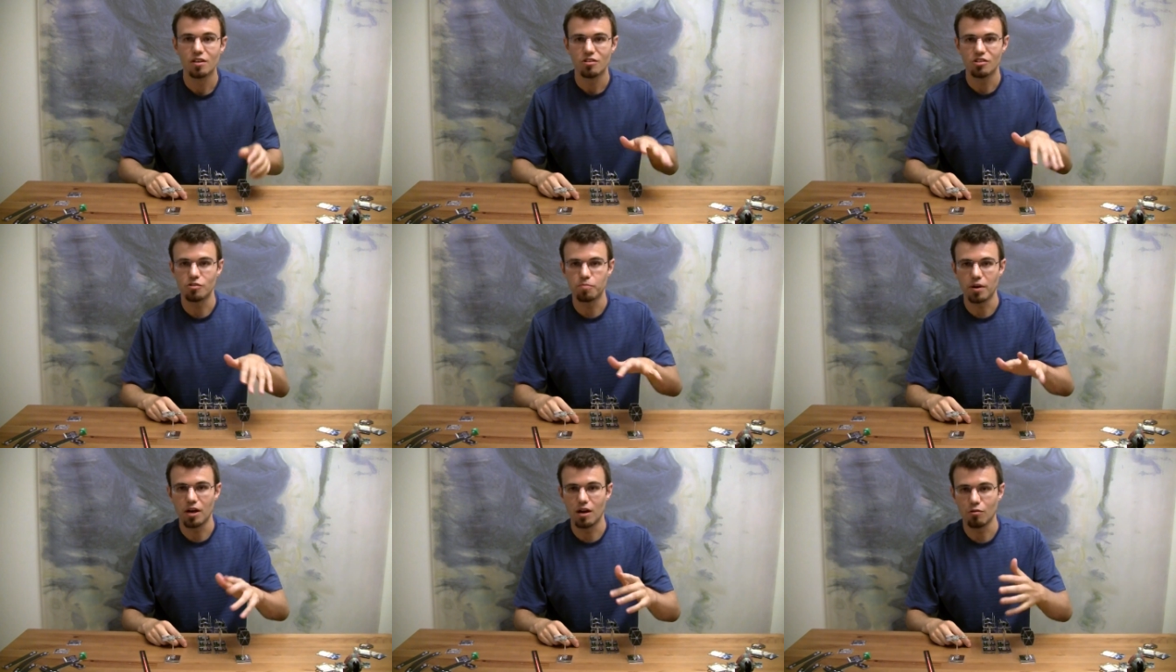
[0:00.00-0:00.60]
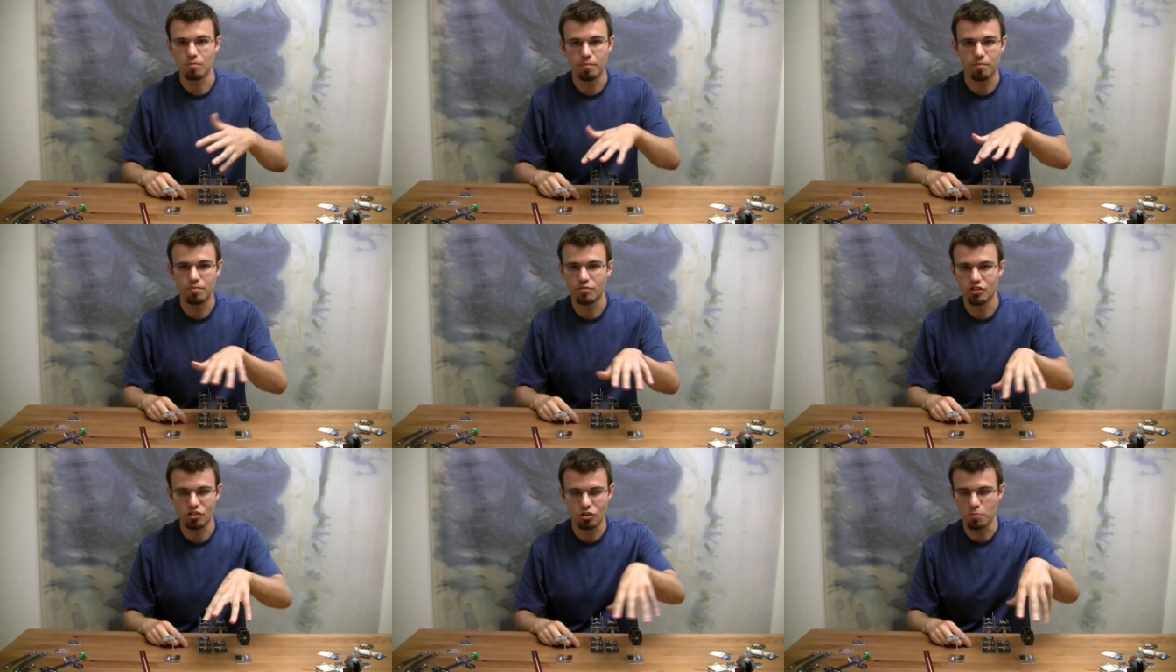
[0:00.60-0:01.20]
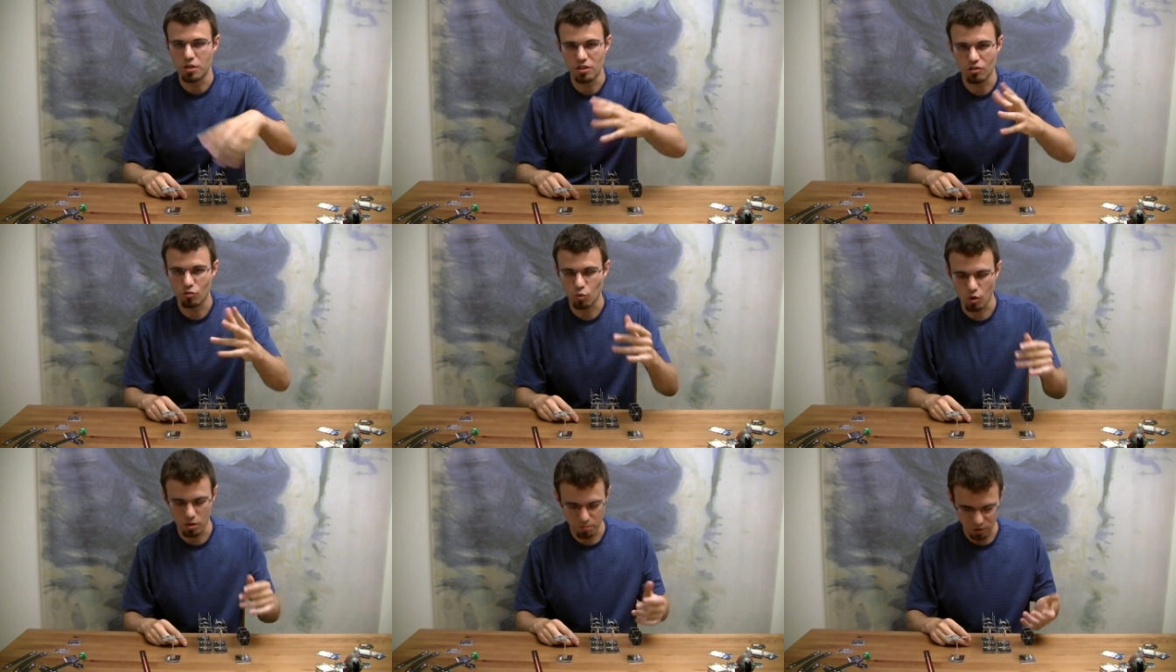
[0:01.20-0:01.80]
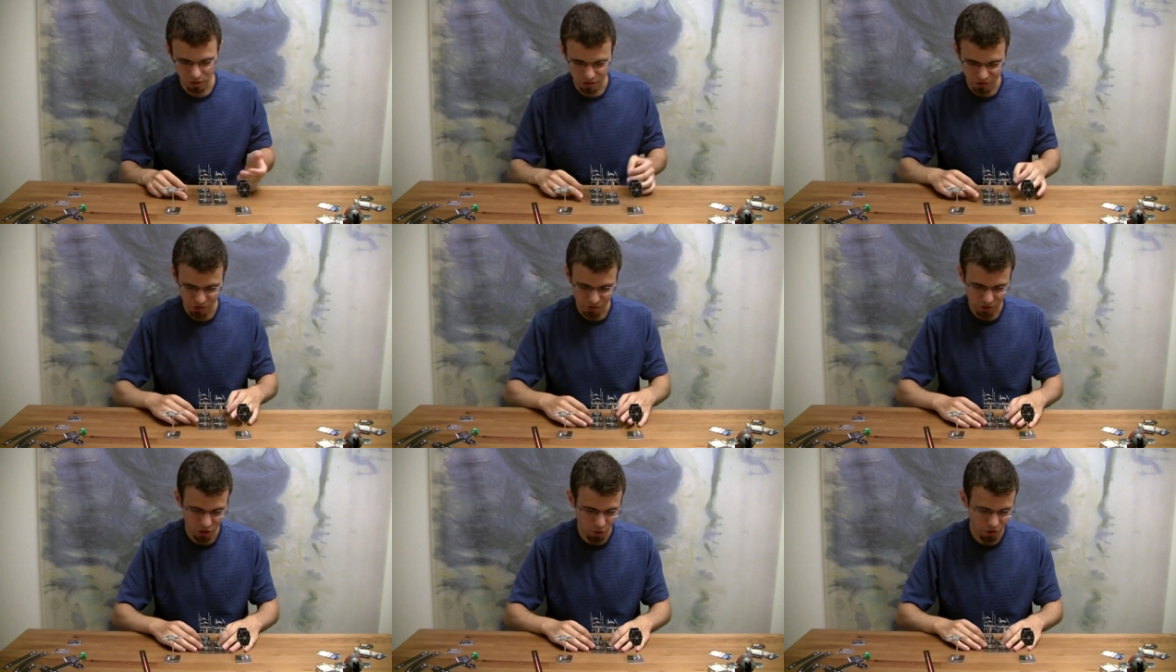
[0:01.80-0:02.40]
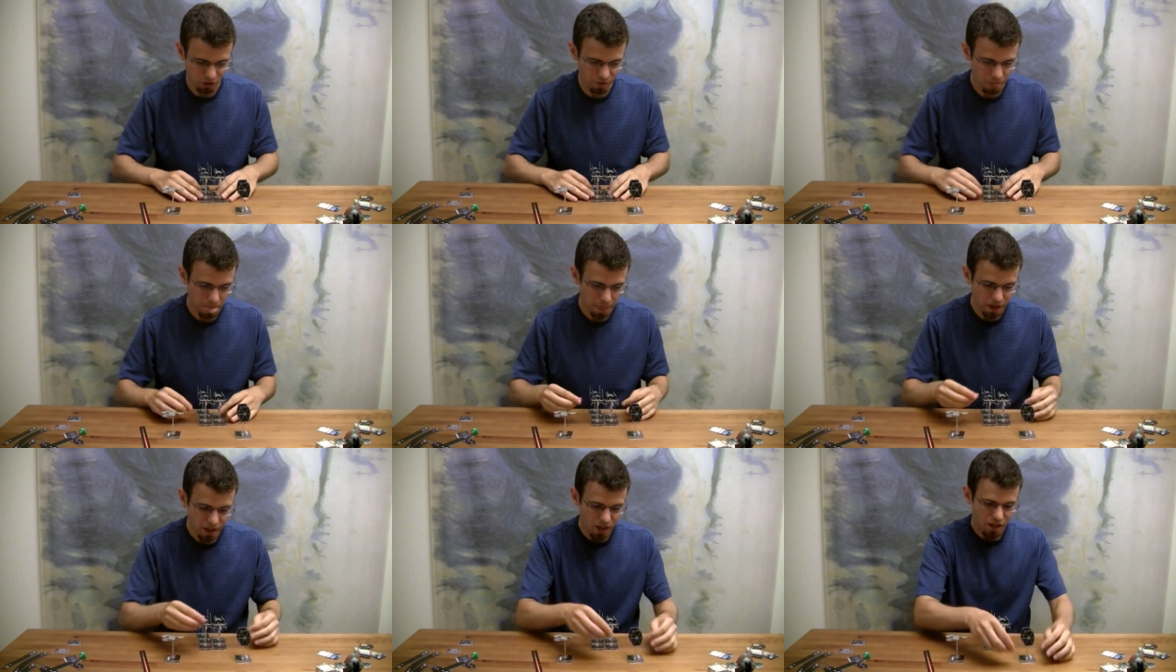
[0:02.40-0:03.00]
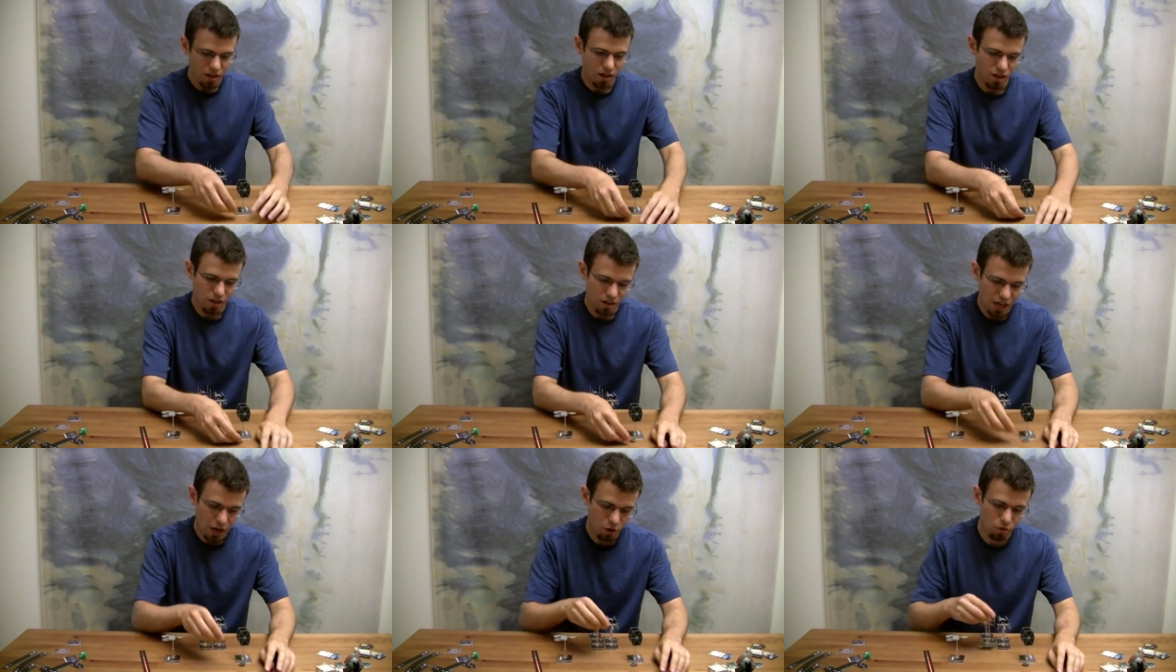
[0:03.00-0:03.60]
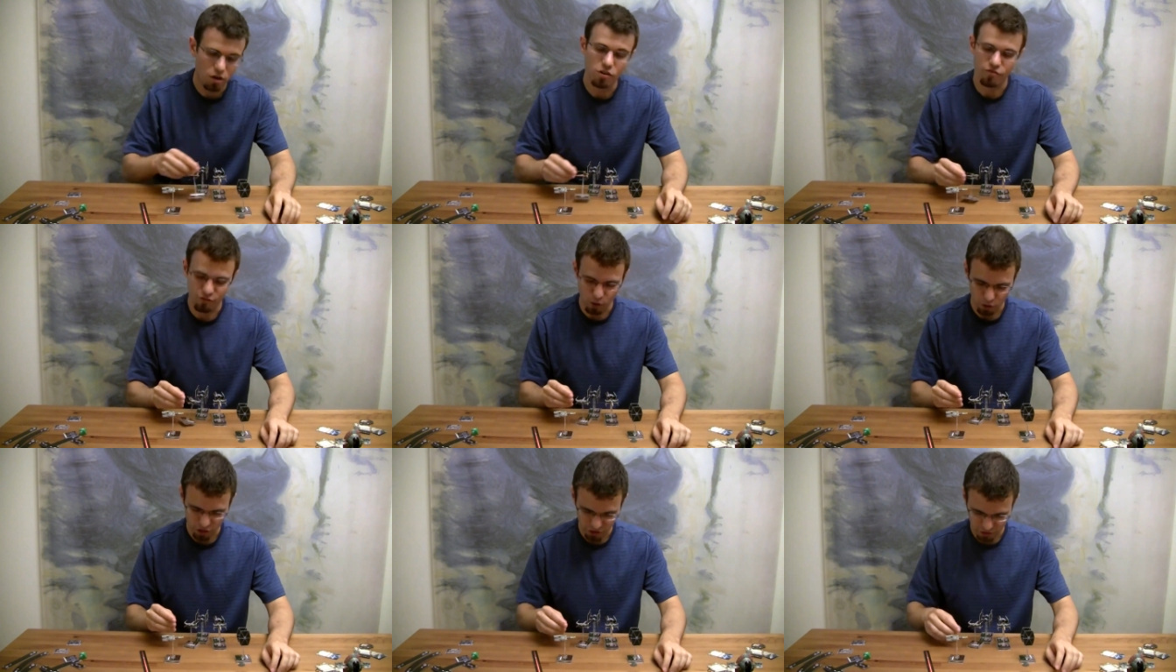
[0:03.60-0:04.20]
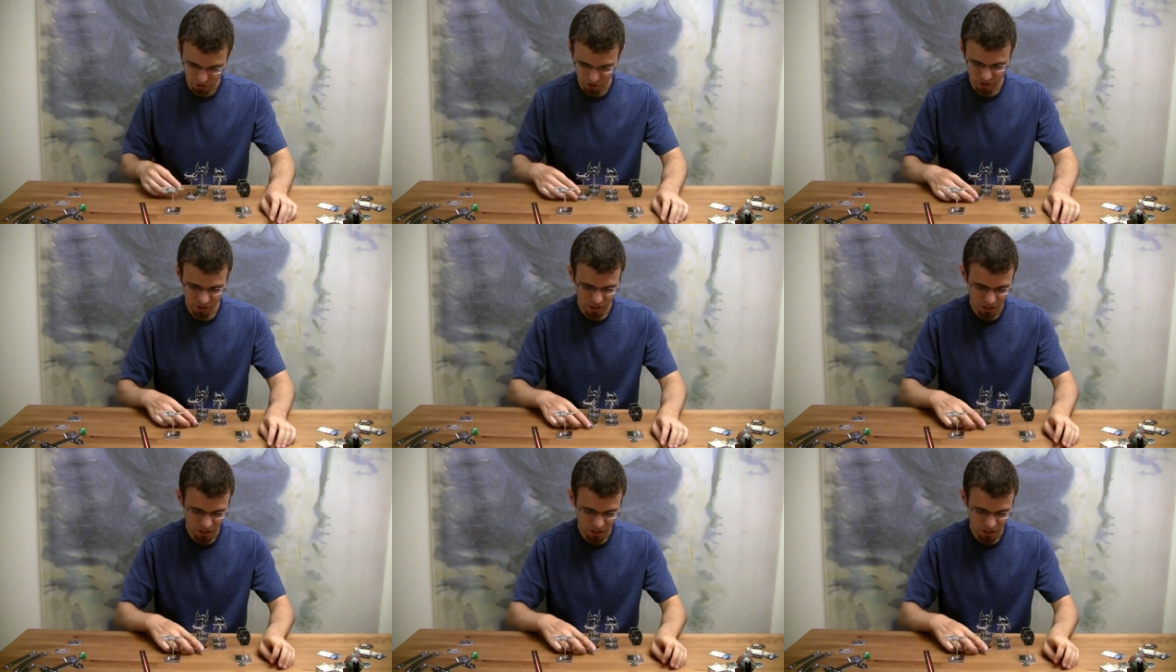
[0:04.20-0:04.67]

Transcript: She should be in the swarm, but let's just go with it. And Howl Runner focused,